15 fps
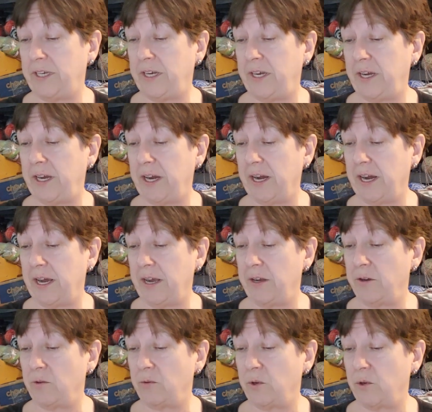yeah, I
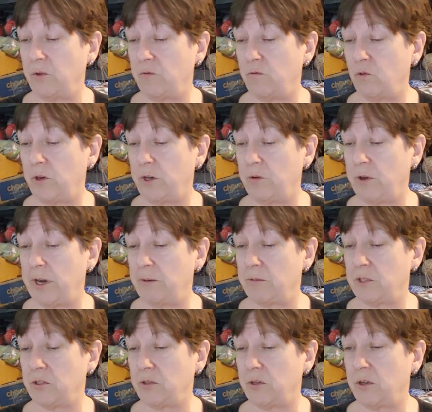don't know. 40
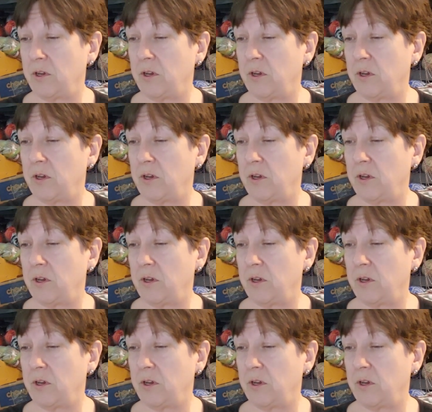grams.